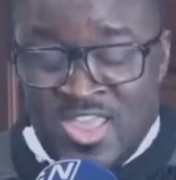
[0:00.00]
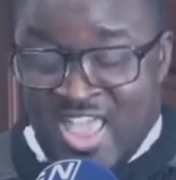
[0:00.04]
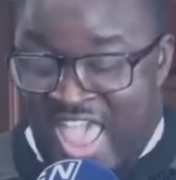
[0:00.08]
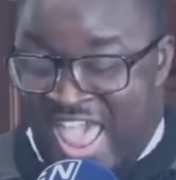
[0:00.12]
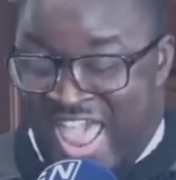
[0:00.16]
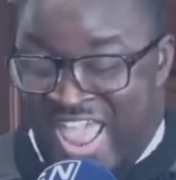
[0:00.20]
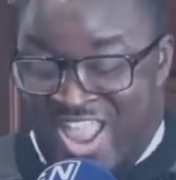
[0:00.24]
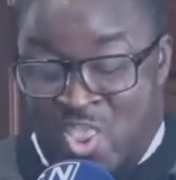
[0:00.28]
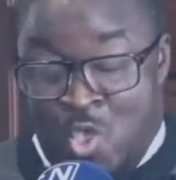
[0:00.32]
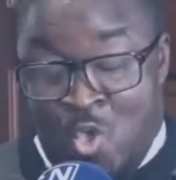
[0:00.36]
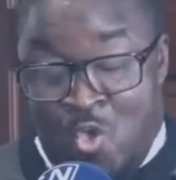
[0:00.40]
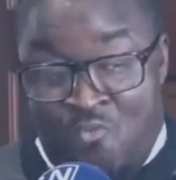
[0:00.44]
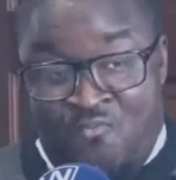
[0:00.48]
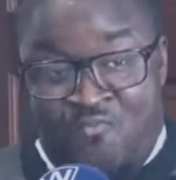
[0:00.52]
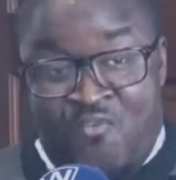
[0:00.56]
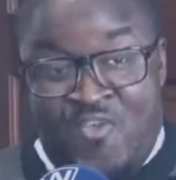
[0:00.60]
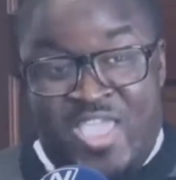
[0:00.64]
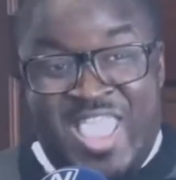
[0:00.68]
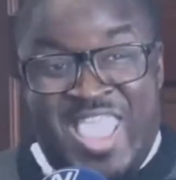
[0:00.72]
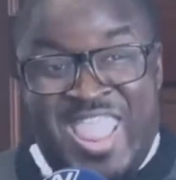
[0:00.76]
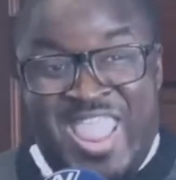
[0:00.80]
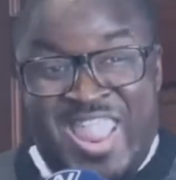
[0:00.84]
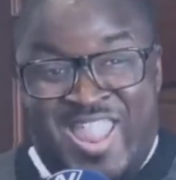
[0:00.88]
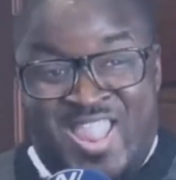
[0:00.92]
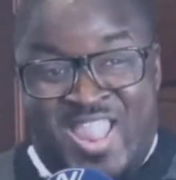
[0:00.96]
and you're
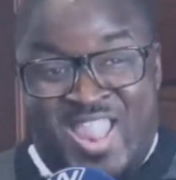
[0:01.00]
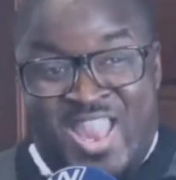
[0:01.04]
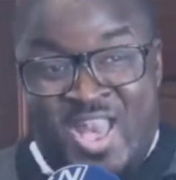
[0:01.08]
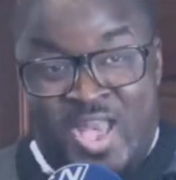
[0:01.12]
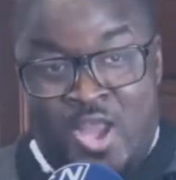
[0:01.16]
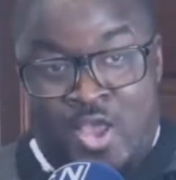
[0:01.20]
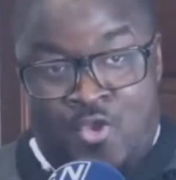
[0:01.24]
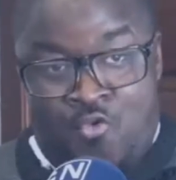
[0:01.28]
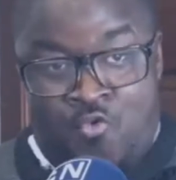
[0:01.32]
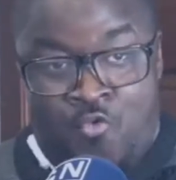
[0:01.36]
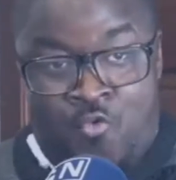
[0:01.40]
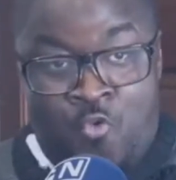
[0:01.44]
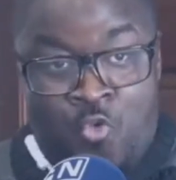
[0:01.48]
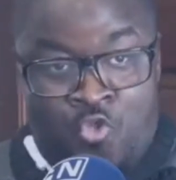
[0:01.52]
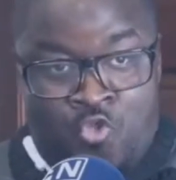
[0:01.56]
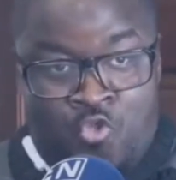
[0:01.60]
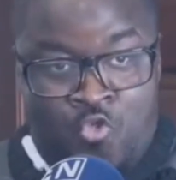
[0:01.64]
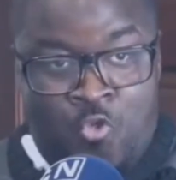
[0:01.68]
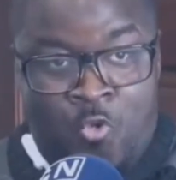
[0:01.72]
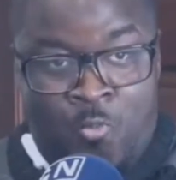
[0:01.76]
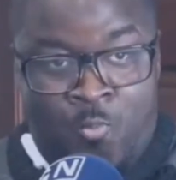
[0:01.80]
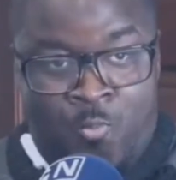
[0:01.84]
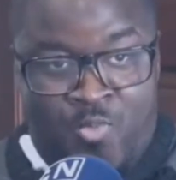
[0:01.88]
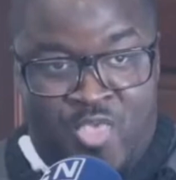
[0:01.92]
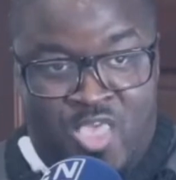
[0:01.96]
forgetting the
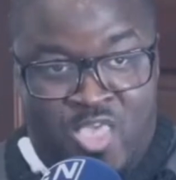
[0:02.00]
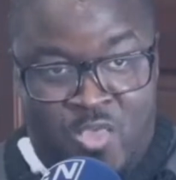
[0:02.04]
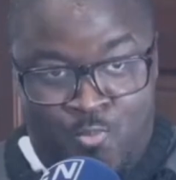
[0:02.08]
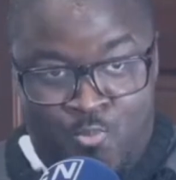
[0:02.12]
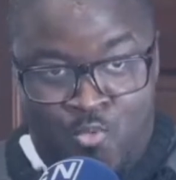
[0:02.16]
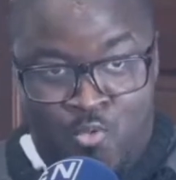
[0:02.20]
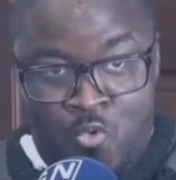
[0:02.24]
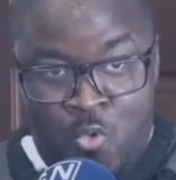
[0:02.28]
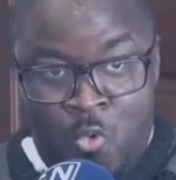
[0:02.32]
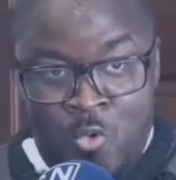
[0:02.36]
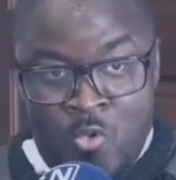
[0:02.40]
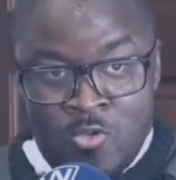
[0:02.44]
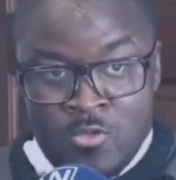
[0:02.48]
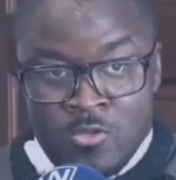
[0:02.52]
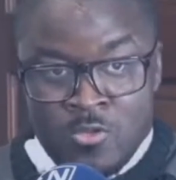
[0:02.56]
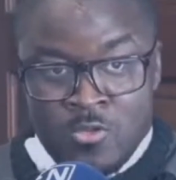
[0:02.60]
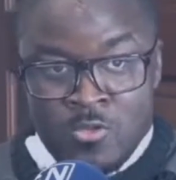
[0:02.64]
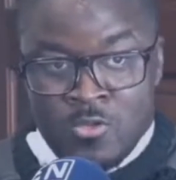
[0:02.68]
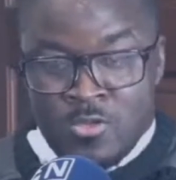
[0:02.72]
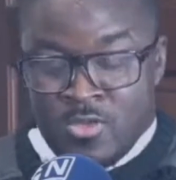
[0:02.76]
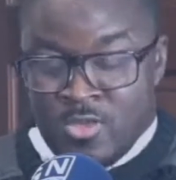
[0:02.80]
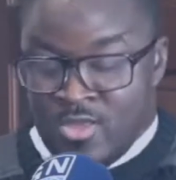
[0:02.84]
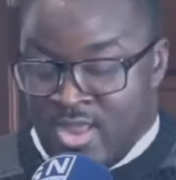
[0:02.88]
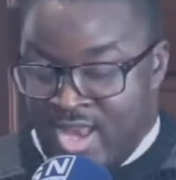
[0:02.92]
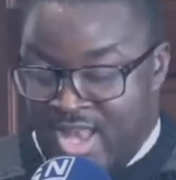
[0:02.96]
crucial people
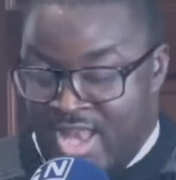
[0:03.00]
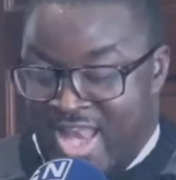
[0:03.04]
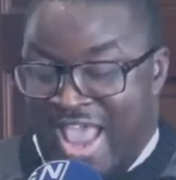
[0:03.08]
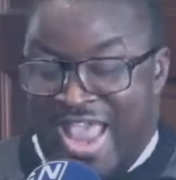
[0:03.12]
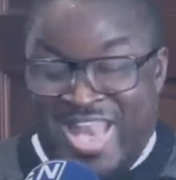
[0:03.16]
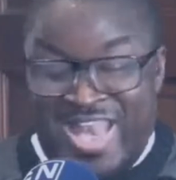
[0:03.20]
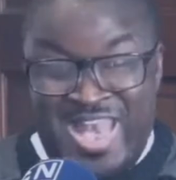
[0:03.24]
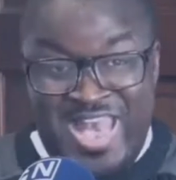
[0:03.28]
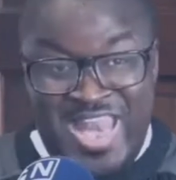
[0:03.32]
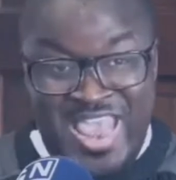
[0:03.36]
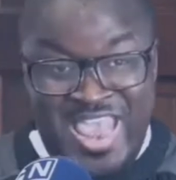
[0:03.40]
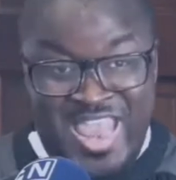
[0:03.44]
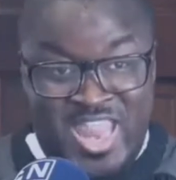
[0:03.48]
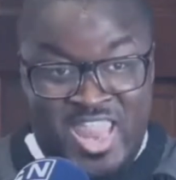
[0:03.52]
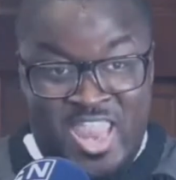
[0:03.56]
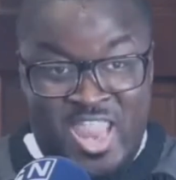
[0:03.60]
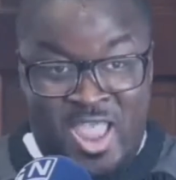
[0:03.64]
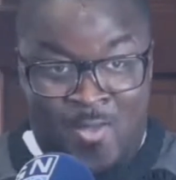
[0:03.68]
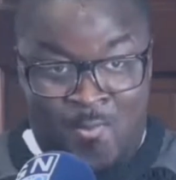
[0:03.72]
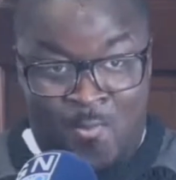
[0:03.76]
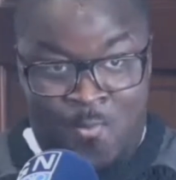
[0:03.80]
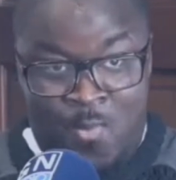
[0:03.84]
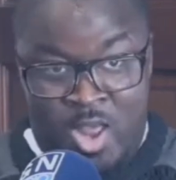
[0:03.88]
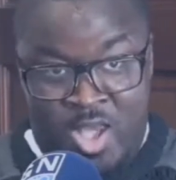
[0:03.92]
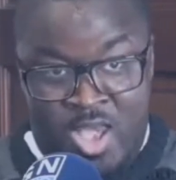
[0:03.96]
that need
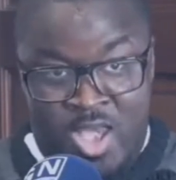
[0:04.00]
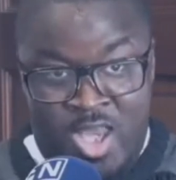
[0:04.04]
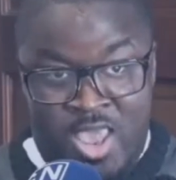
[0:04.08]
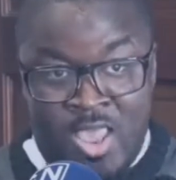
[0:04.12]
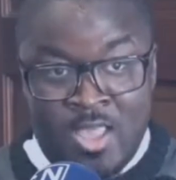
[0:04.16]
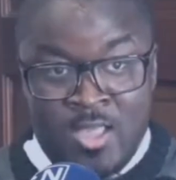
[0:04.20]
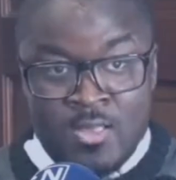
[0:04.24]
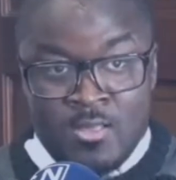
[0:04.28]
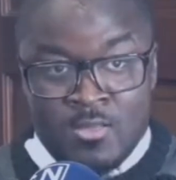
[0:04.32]
that money